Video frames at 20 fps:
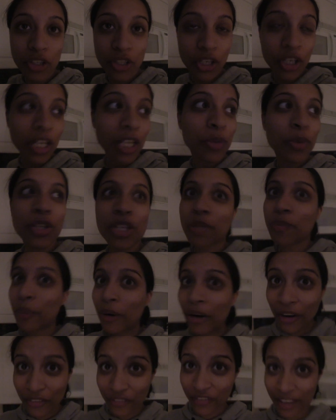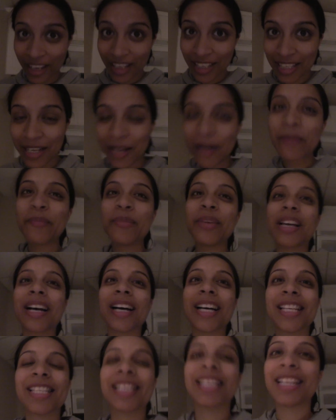Circus, which is perfect
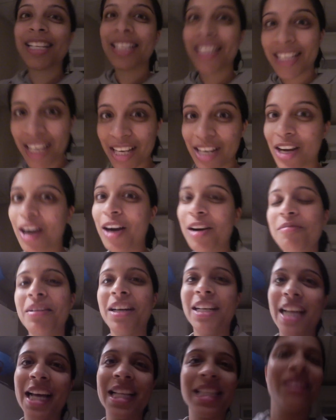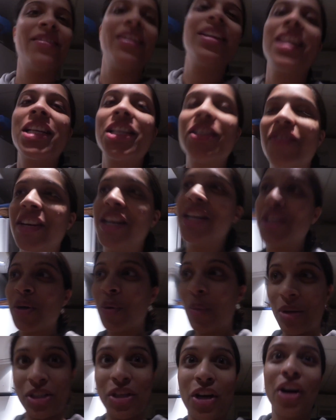because T-Dot, my dance event that just finished,
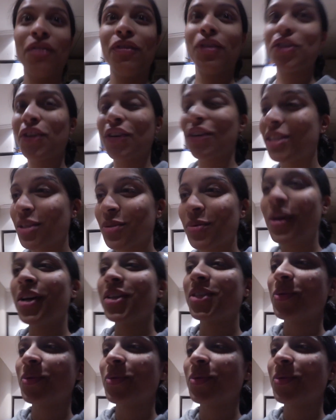was Carnival Circus as well.